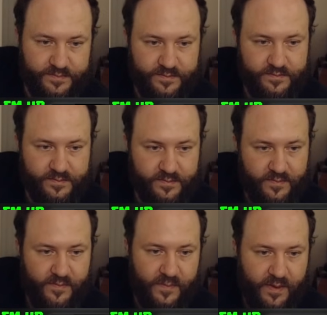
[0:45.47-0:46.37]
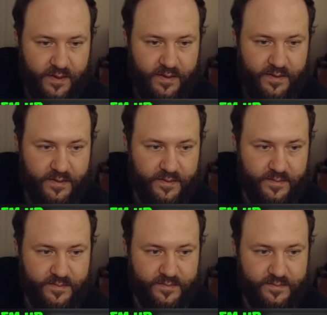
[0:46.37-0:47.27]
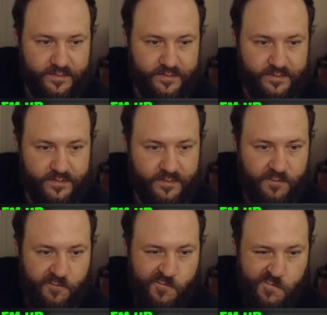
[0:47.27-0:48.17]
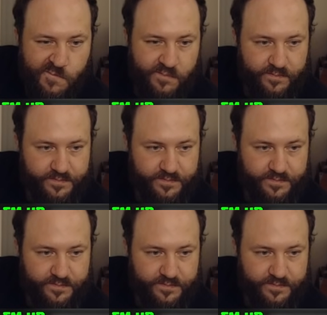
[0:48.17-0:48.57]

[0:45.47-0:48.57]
(no one is talking)